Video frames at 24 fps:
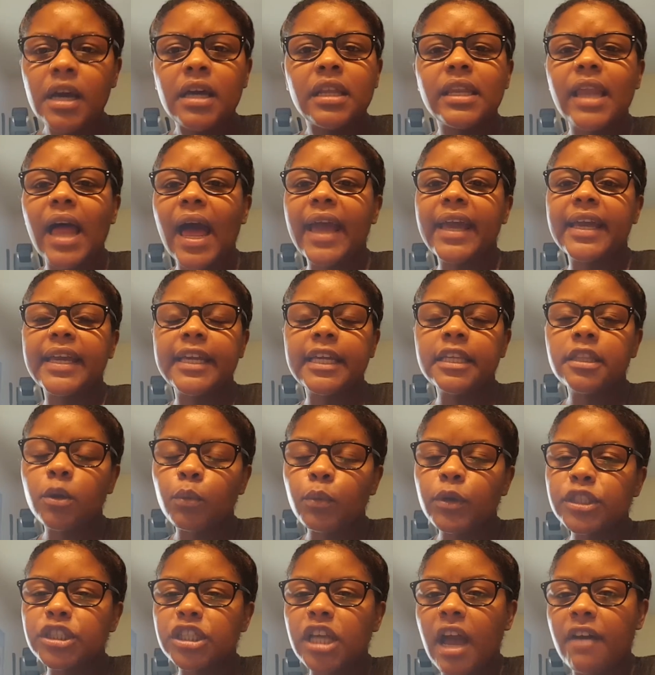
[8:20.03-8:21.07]
Like, either
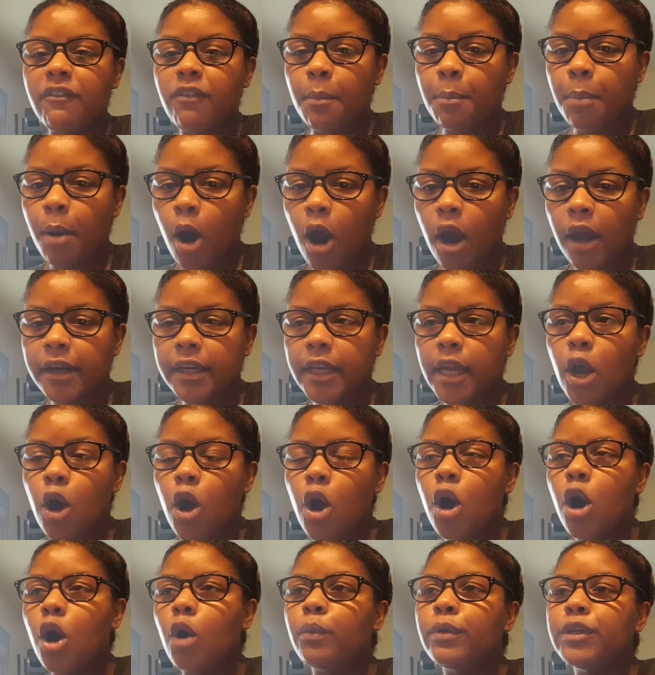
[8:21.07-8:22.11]
we should have a party
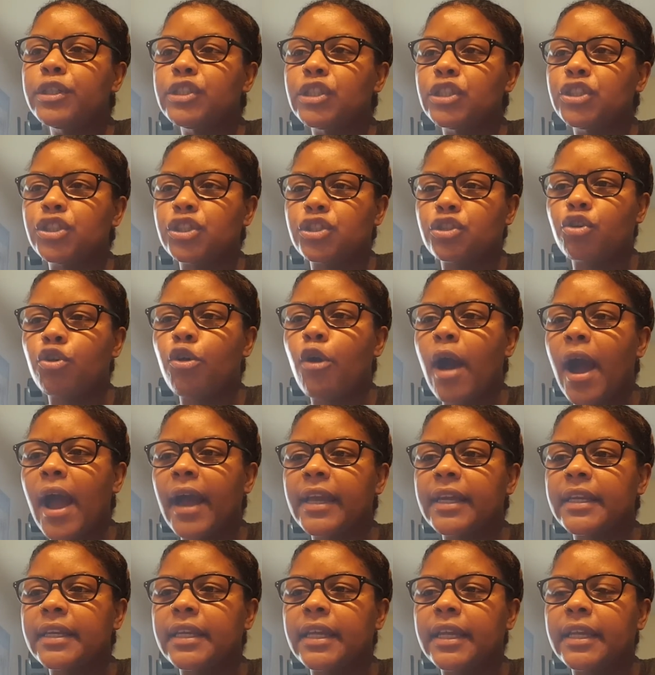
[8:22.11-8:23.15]
or we should just cry
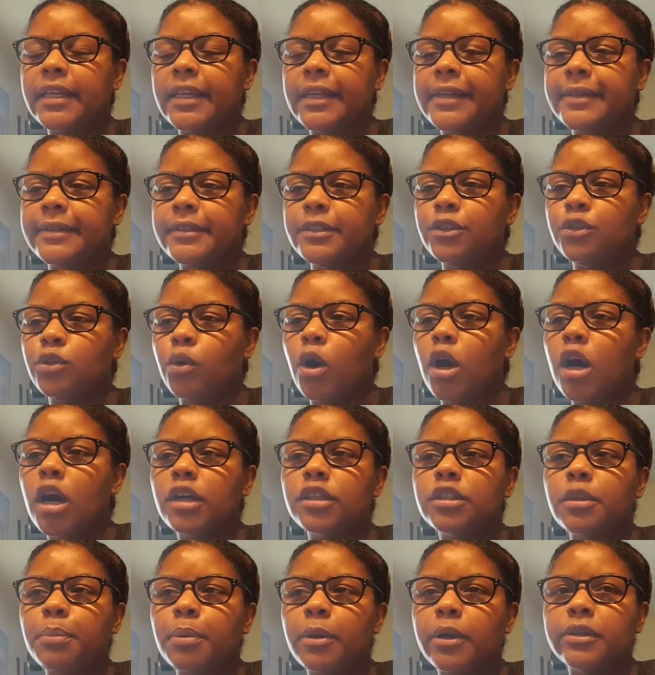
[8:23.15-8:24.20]
and
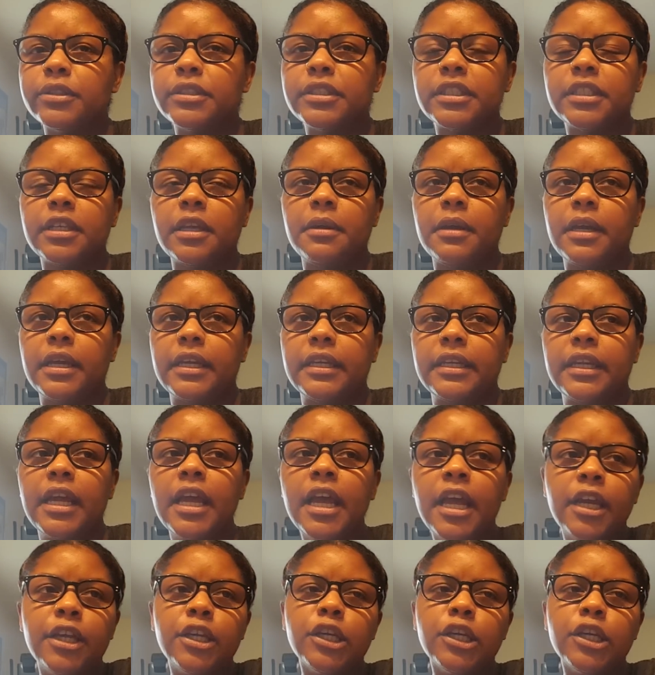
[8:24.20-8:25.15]
hug the person and